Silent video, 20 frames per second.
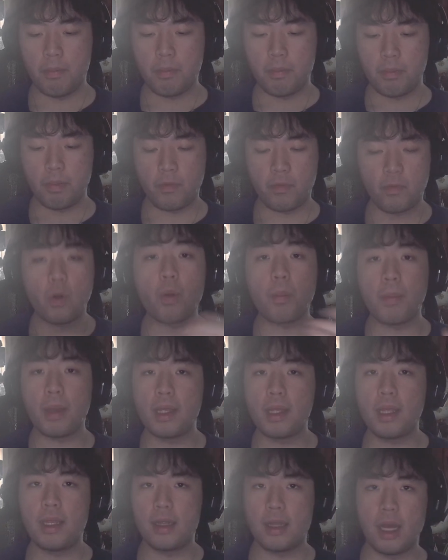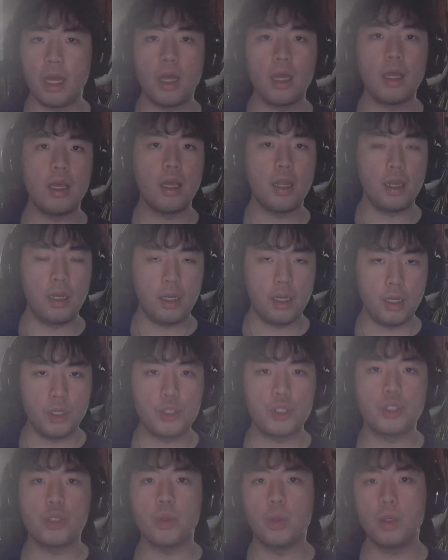before making that
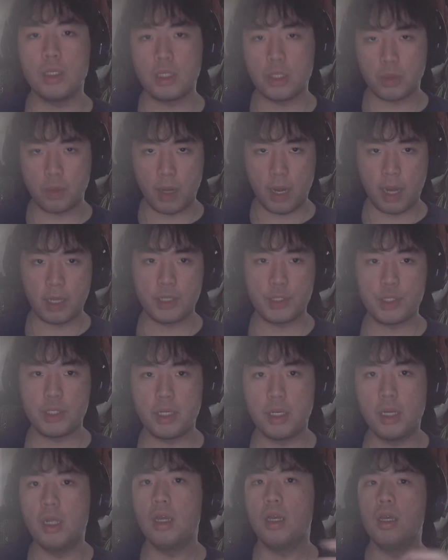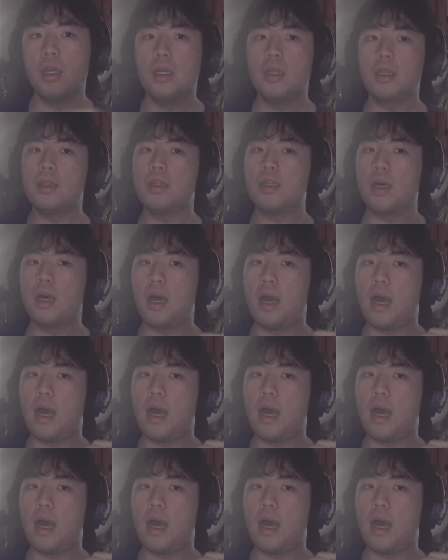initial interaction, the